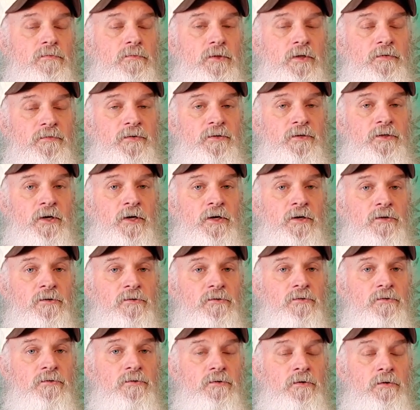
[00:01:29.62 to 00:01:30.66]
If it
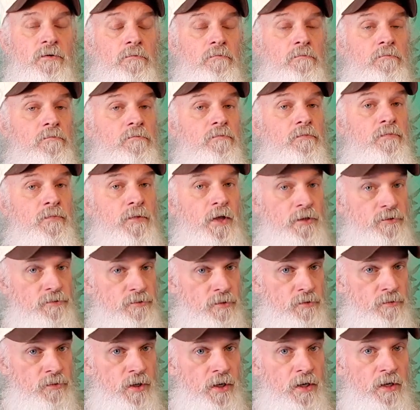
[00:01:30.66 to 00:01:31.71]
does, that's
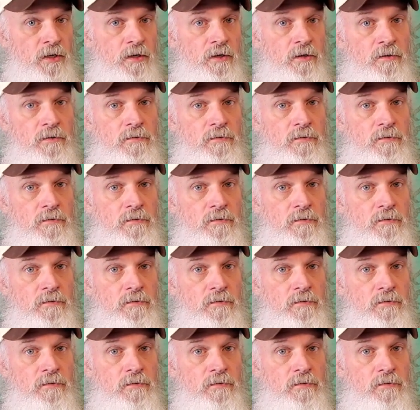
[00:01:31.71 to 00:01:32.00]
okay.